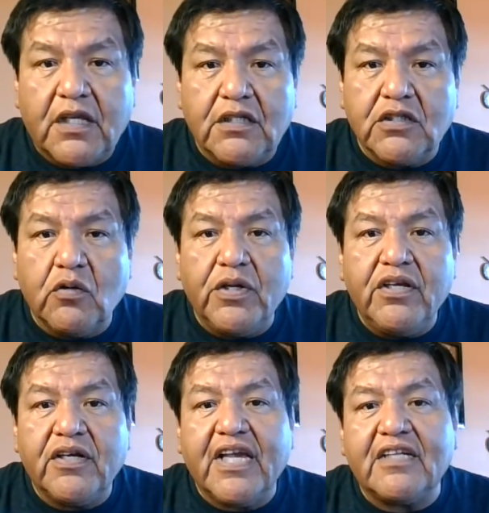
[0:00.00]
So when
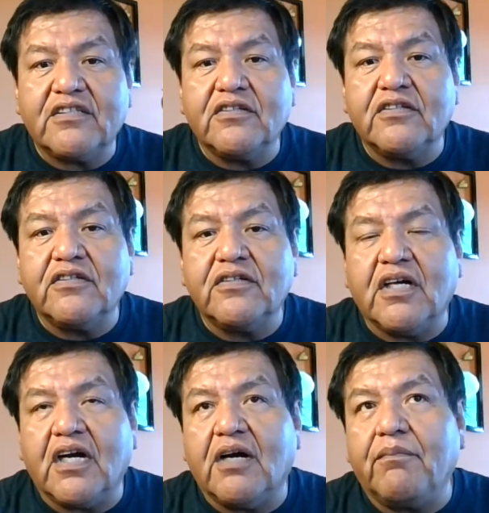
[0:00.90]
you get to
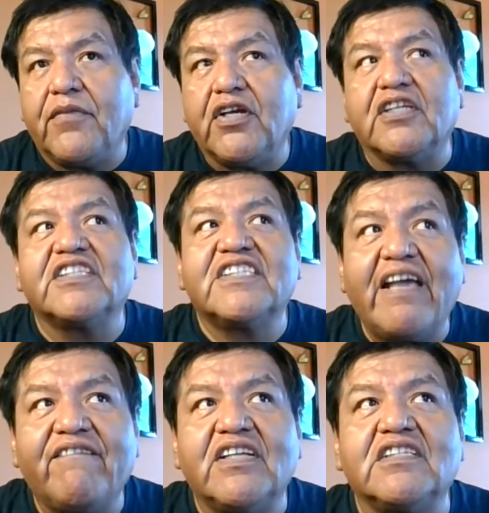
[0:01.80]
your
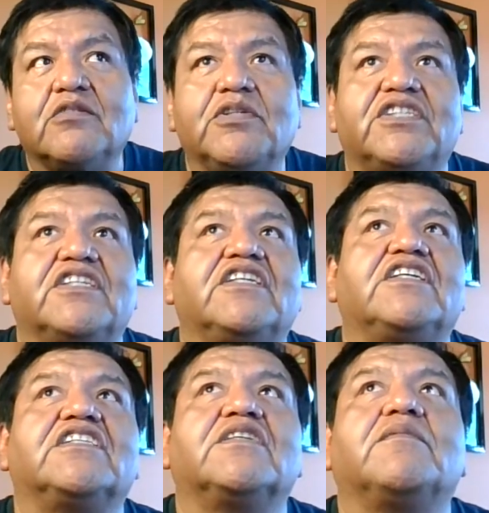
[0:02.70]
7s, which
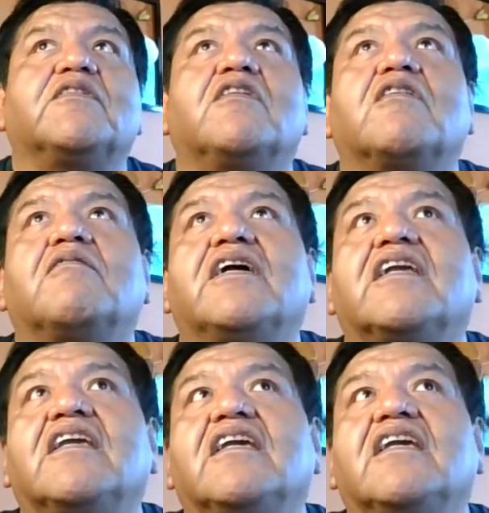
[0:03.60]
is Wilko